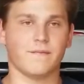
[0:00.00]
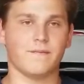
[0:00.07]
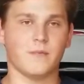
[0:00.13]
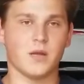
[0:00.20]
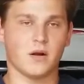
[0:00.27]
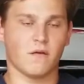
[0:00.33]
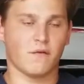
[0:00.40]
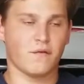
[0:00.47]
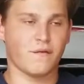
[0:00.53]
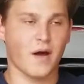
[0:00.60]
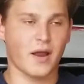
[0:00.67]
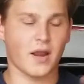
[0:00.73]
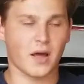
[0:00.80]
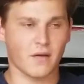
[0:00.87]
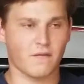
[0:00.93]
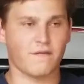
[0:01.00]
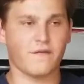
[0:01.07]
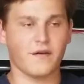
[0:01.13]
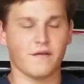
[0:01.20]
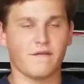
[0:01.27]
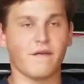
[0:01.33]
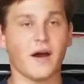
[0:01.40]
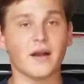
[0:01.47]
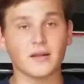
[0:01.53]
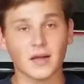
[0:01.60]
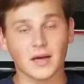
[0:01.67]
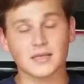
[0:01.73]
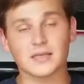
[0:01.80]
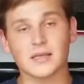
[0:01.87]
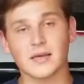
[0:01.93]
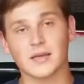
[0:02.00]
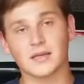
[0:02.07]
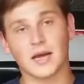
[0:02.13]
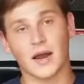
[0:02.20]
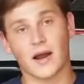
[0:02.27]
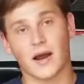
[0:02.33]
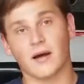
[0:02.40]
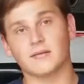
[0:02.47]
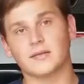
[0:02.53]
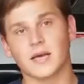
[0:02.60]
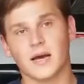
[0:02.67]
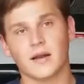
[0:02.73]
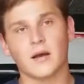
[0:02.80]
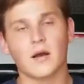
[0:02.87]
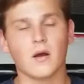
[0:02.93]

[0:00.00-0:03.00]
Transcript: you know, finalized the entire outside